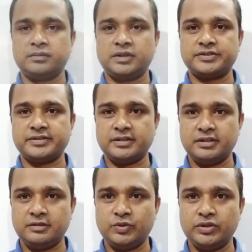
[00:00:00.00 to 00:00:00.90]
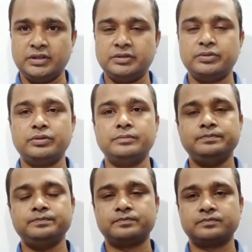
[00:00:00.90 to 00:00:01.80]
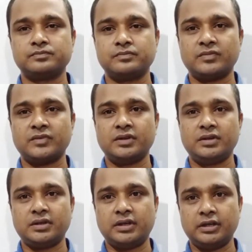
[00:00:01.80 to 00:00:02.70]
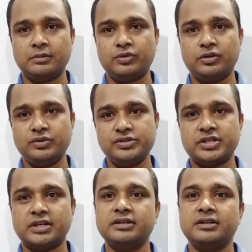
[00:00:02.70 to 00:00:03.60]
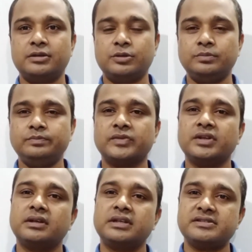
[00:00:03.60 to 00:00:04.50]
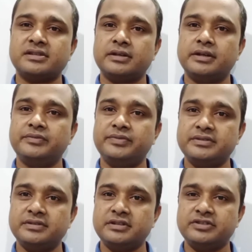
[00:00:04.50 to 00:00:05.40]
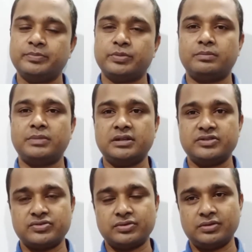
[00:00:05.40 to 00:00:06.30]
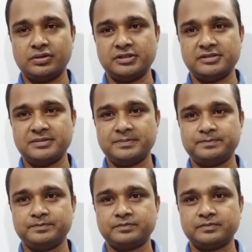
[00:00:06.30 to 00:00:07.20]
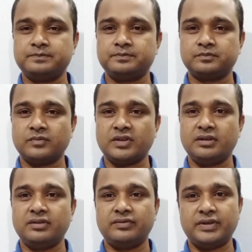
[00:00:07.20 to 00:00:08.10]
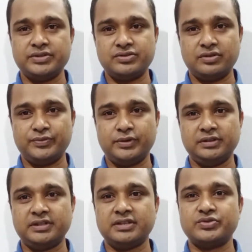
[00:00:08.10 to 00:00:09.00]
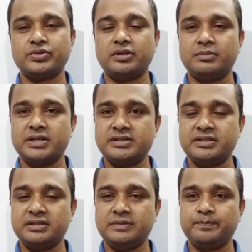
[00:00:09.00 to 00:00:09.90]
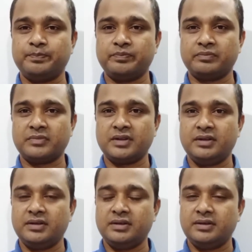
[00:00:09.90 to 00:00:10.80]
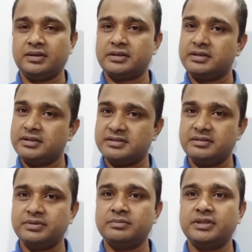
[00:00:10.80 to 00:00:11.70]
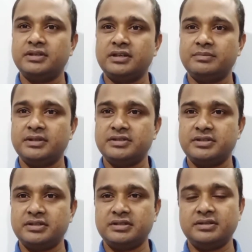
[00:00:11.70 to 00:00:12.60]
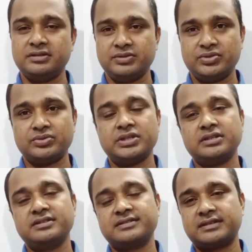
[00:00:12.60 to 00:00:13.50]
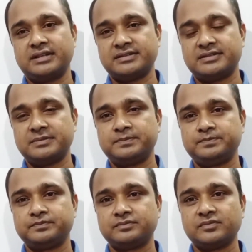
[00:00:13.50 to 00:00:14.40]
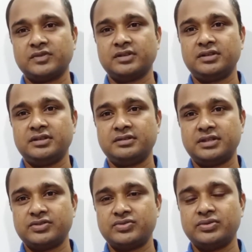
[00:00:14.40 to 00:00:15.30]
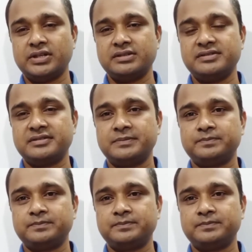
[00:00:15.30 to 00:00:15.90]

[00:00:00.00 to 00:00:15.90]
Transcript: Assalamu alaikum. I am Muhammad Jahangir Alam, lecturer in physics from Milestone College. First of all, thanks to Almighty that He has given me the ability to take this class. Dear students,